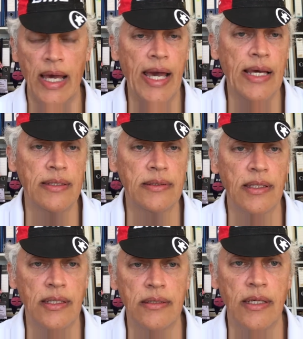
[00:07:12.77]
And
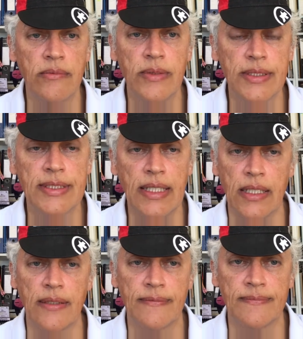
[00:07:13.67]
we'll
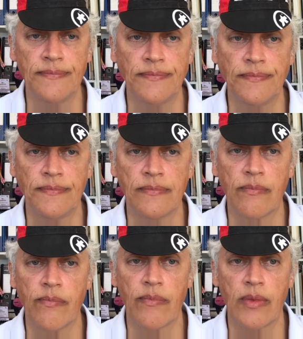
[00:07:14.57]
see.
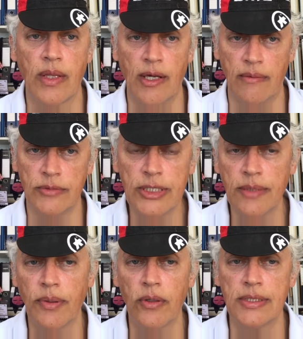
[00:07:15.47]
Richie
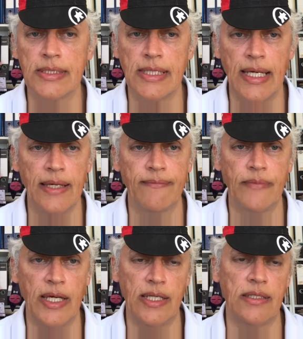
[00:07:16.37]
Porter's there,
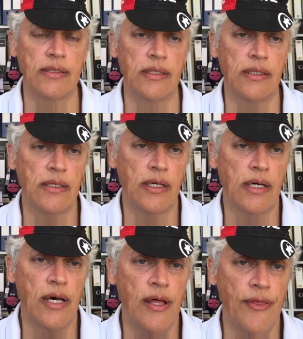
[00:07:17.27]
and
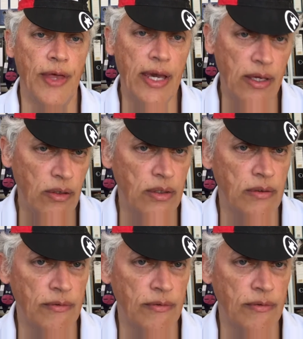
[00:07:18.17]
they,